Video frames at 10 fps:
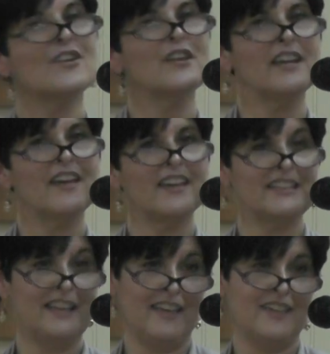already got
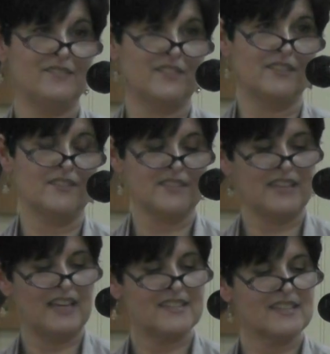a date, Phyllis."
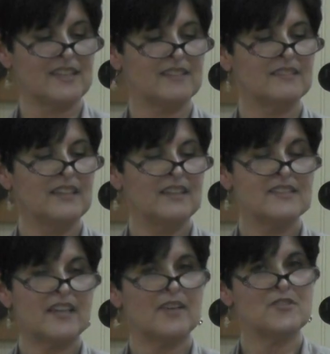And I said,
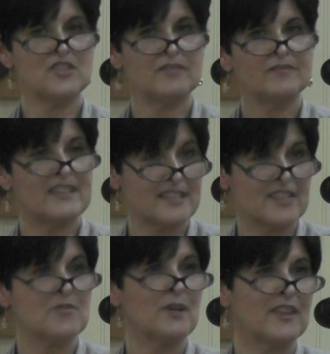"Told you." I said,
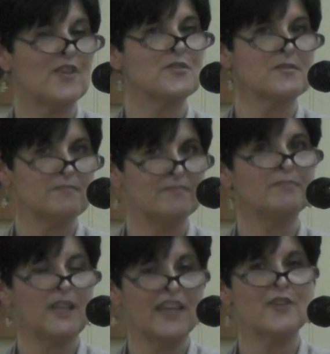"That's the way those
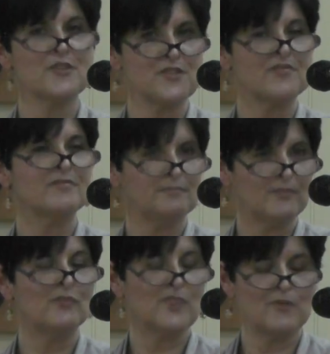players
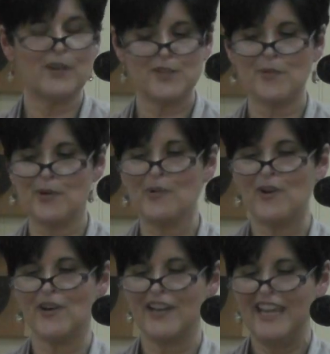in Williamsburg
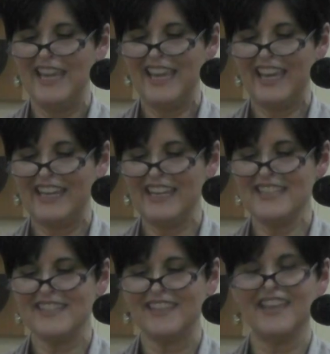work." And he
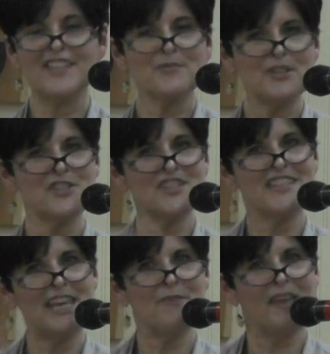said, "That's what you said